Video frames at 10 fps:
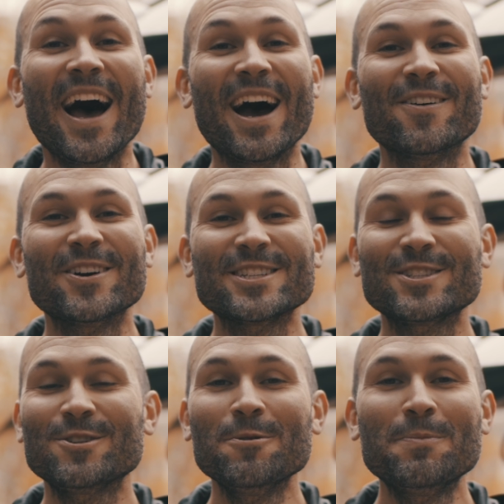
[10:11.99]
I was
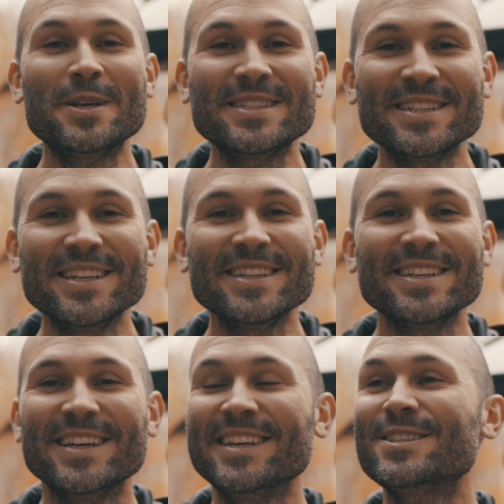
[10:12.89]
too busy.
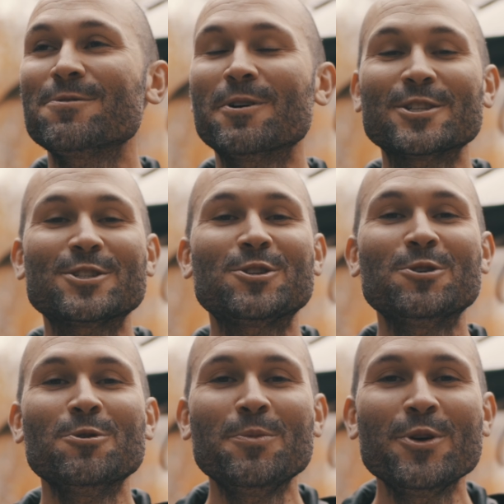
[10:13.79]
It was
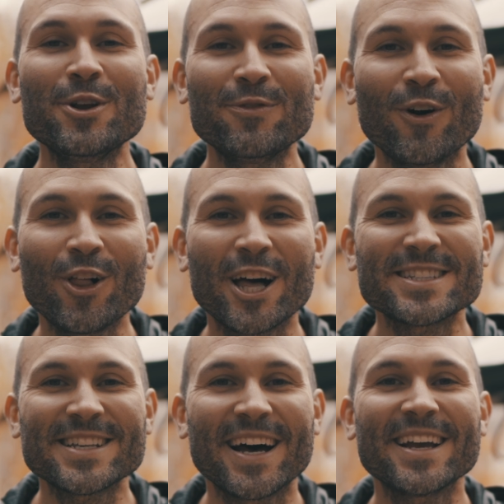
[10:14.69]
too beautiful
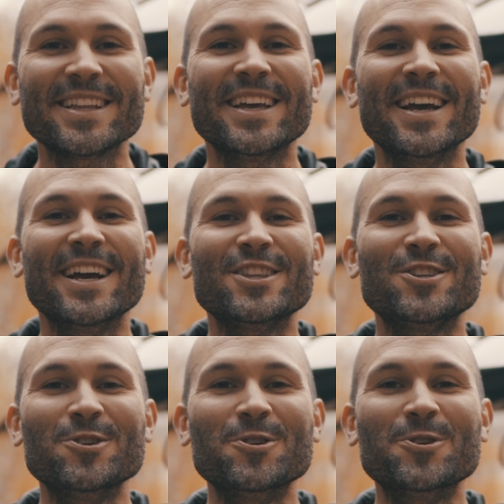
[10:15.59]
outside
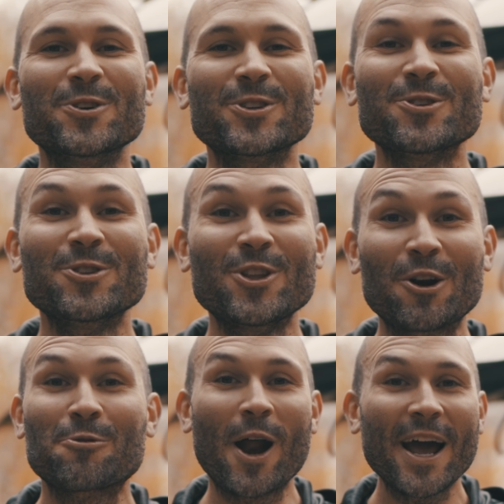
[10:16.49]
to
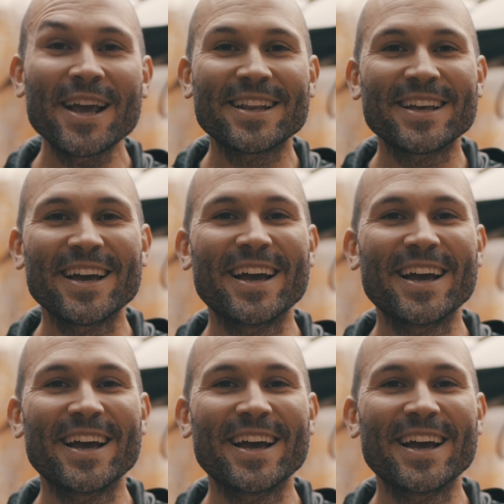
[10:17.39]
not ride.